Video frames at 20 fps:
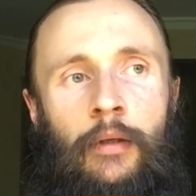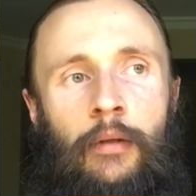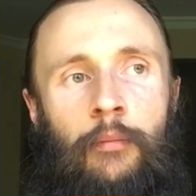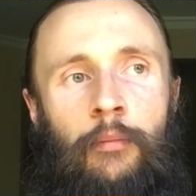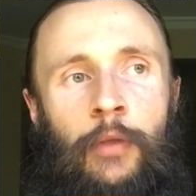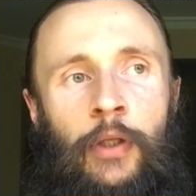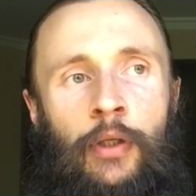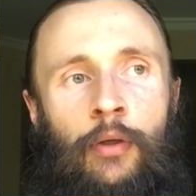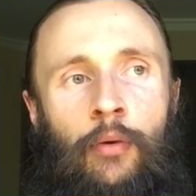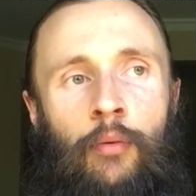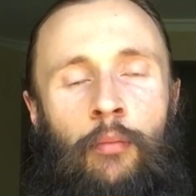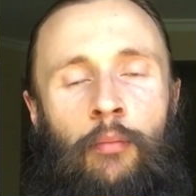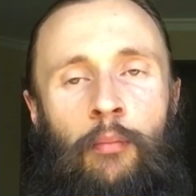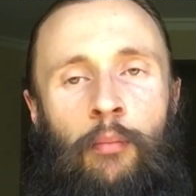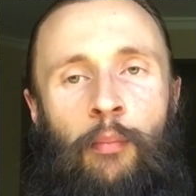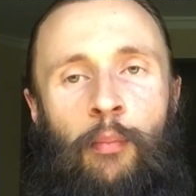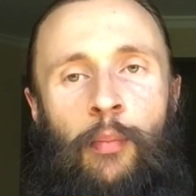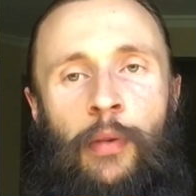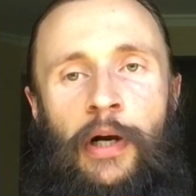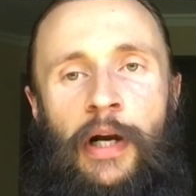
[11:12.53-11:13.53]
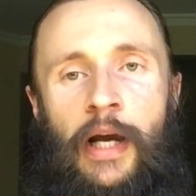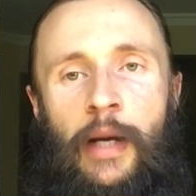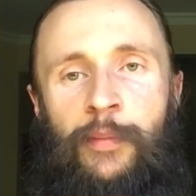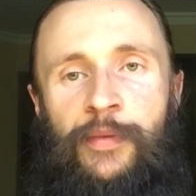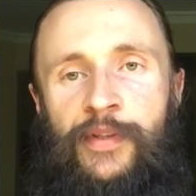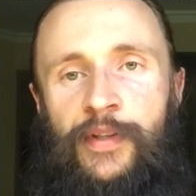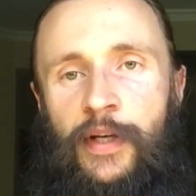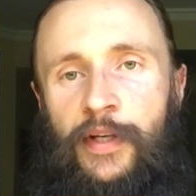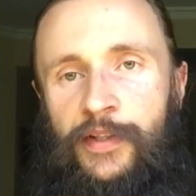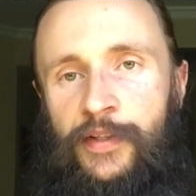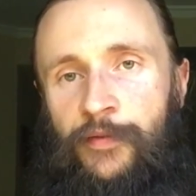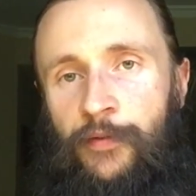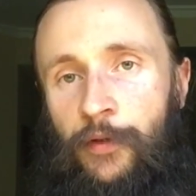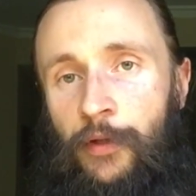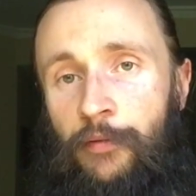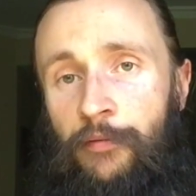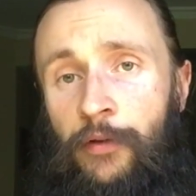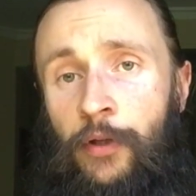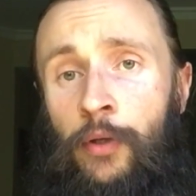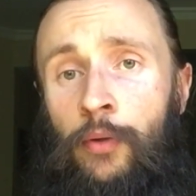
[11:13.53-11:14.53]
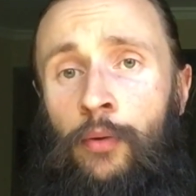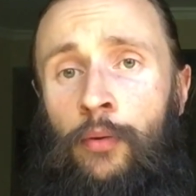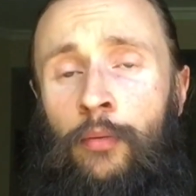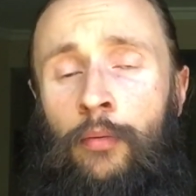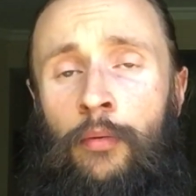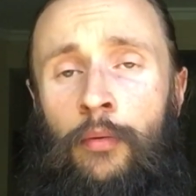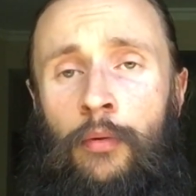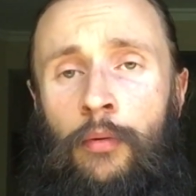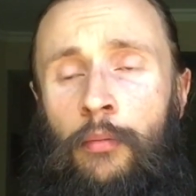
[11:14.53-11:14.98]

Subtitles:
You know, perhaps that's for the view,